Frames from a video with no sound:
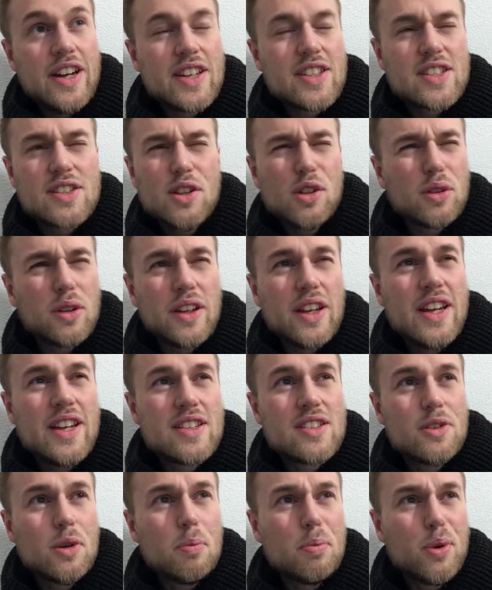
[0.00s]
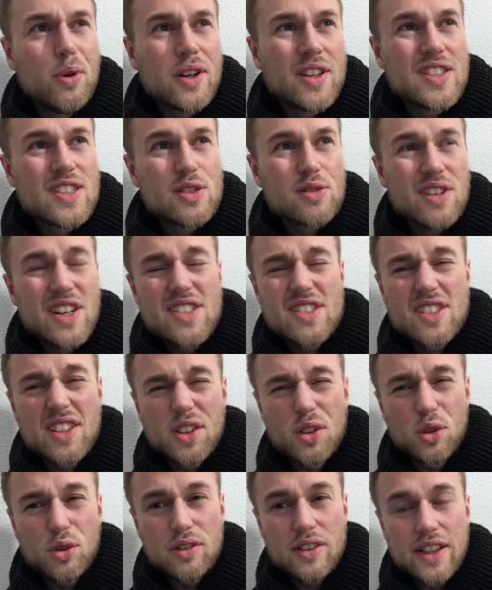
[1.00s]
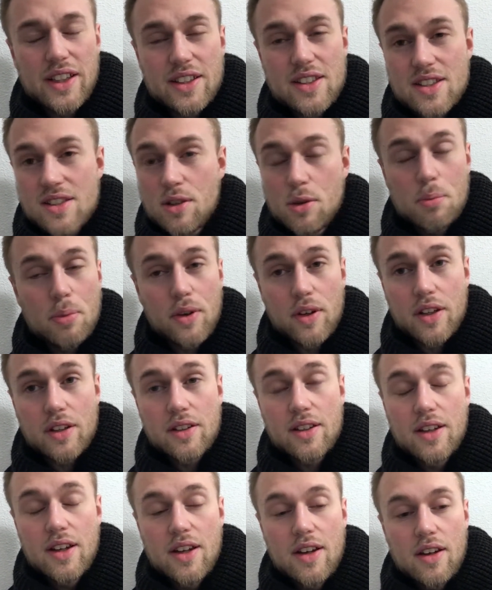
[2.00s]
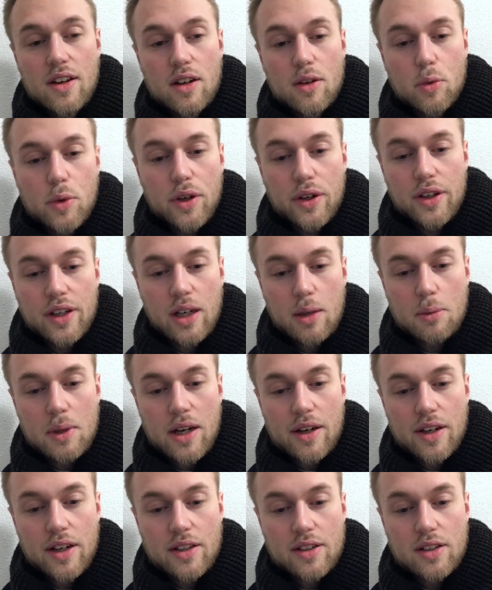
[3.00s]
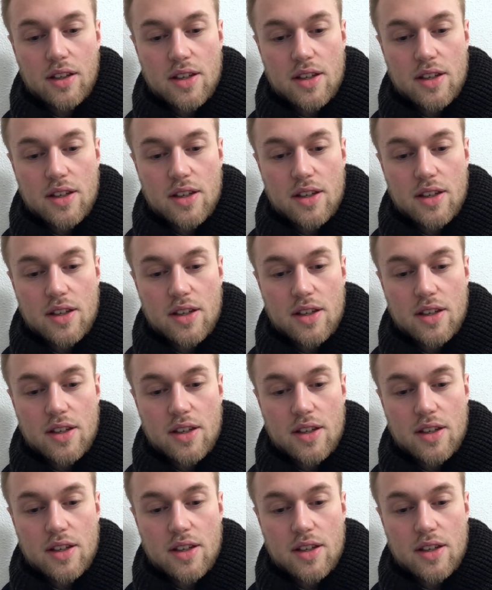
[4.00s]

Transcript: It's no point stressing over it. It's no point worrying about it.